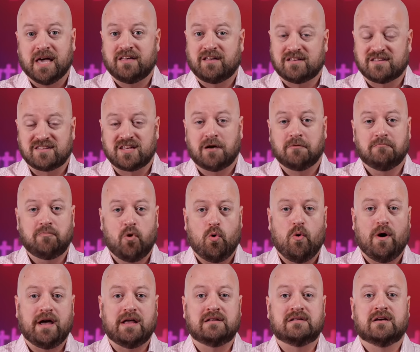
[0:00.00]
because at some
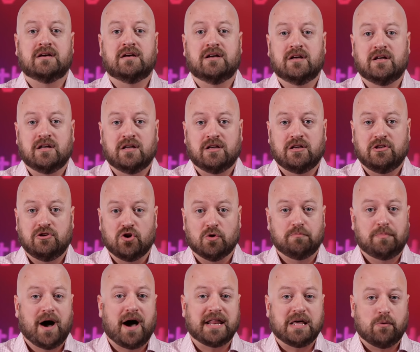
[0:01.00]
point
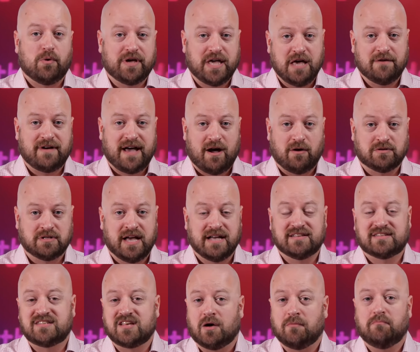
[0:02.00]
your body will give out.
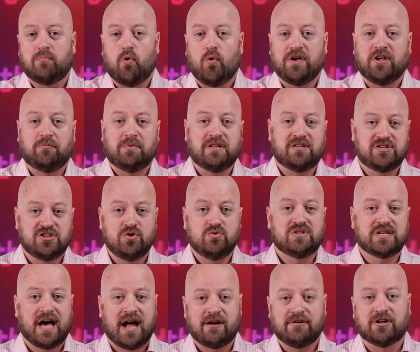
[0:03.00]
At some point you'll be
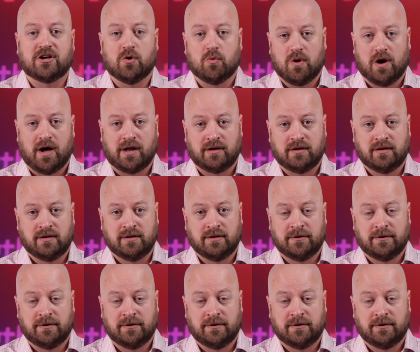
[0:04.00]
too tired to go on.